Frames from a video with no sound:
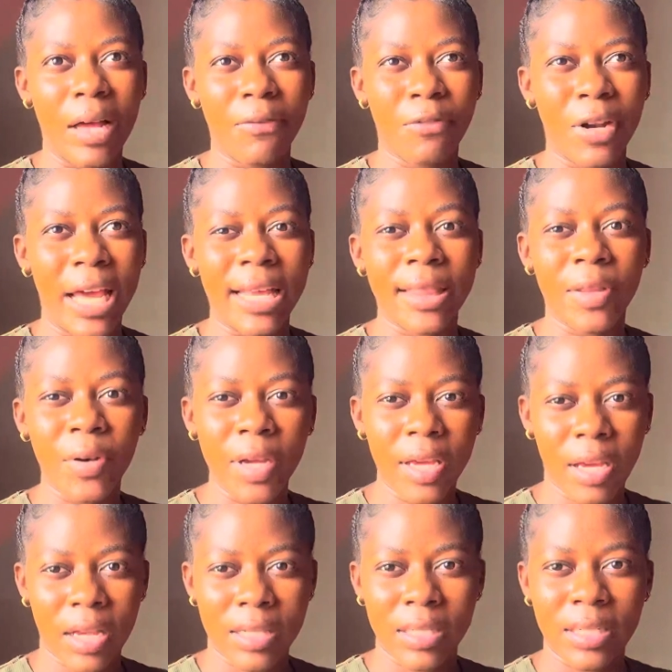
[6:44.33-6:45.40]
for like three
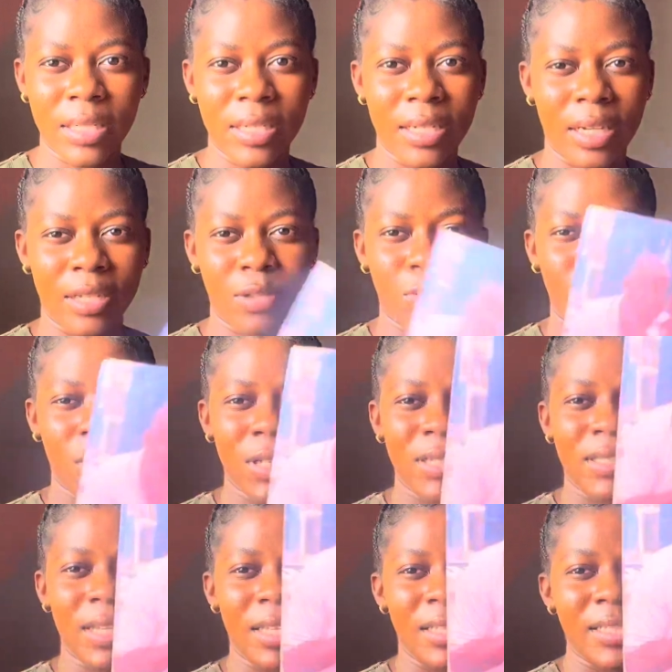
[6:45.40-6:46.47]
years he did that he would only
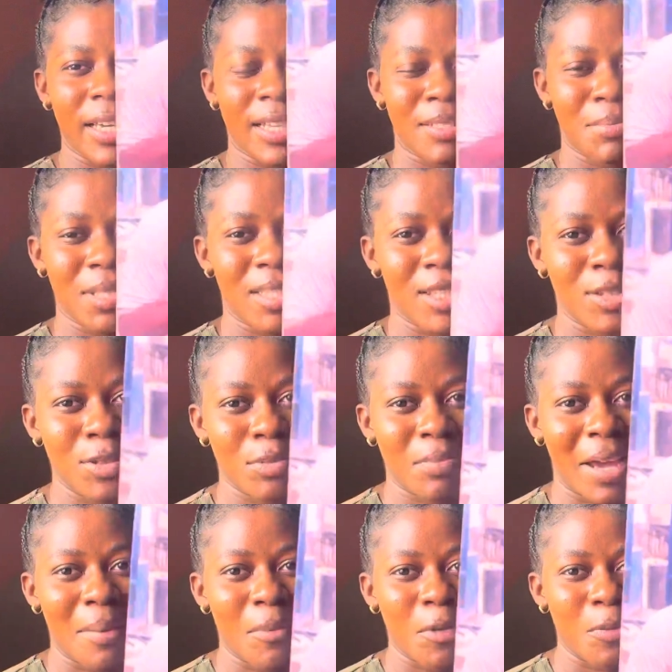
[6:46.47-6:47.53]
send text message to
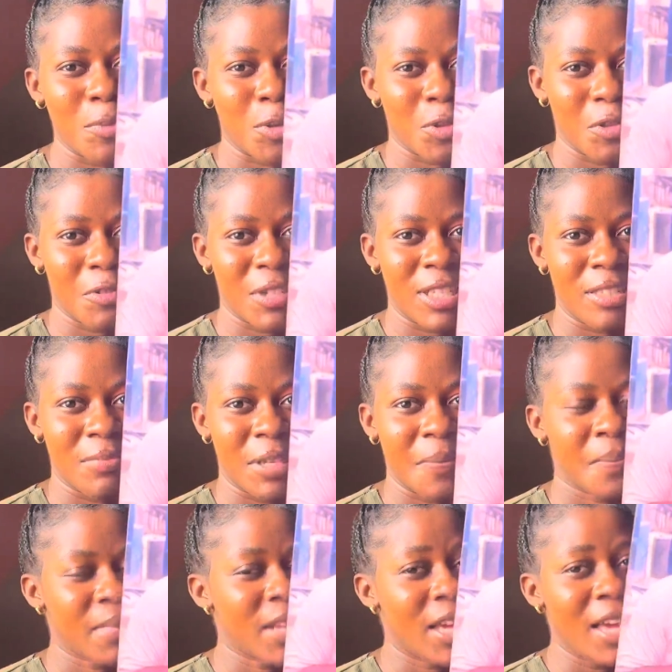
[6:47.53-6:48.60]
my mom to greet me